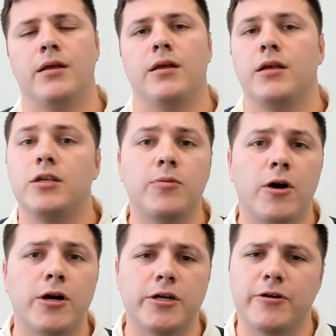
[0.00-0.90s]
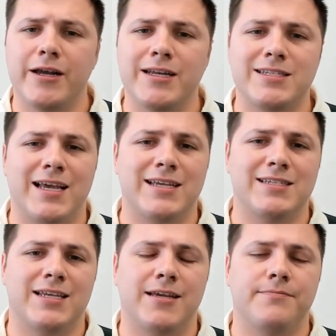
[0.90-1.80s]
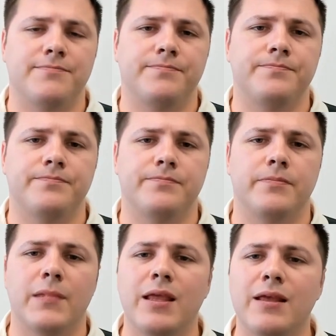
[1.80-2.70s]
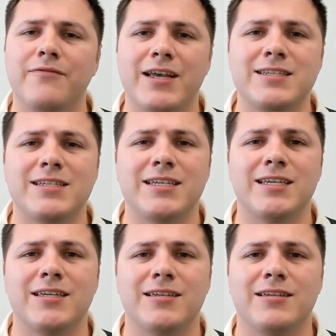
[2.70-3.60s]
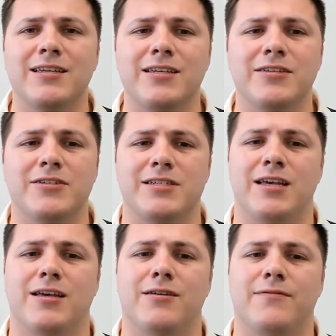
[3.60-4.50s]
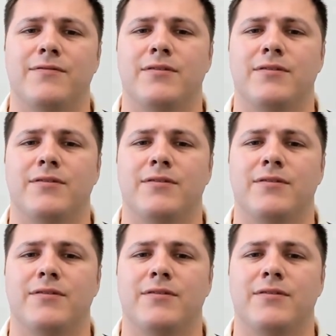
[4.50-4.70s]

You are your greatest asset. Investing in yourself